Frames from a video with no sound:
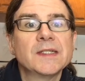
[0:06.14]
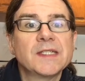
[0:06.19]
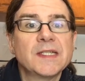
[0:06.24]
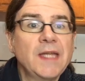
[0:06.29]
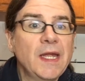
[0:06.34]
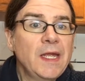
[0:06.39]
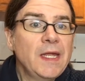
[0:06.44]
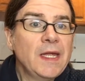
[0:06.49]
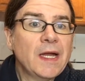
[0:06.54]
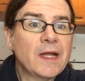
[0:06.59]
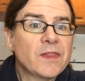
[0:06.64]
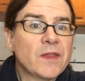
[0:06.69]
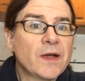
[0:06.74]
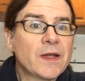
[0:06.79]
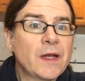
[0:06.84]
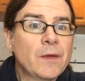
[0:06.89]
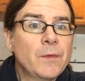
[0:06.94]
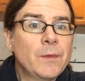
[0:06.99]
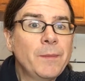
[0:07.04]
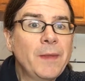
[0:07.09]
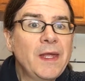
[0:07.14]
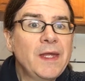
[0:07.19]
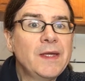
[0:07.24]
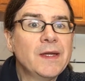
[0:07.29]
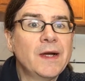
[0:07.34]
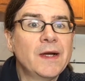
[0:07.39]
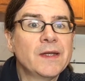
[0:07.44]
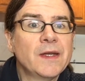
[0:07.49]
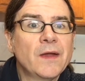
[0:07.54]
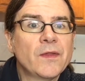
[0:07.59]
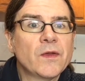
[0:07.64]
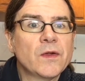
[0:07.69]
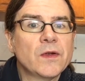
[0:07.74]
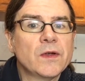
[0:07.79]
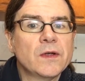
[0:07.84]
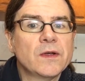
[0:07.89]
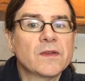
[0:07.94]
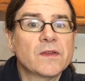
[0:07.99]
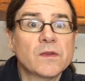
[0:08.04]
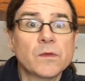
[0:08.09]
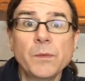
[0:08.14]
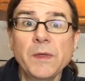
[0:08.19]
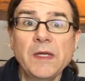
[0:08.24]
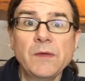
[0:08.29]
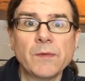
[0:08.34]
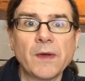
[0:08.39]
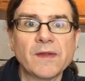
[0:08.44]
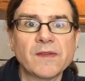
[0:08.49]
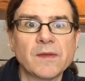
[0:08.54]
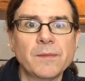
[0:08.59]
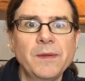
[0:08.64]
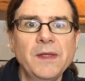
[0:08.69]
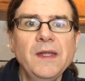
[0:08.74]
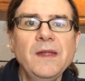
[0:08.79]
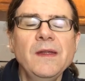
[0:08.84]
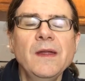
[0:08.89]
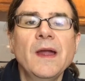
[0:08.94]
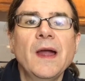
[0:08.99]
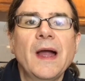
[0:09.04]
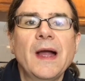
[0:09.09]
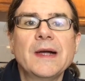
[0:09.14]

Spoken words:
Today I thought I would make another sweet recipe,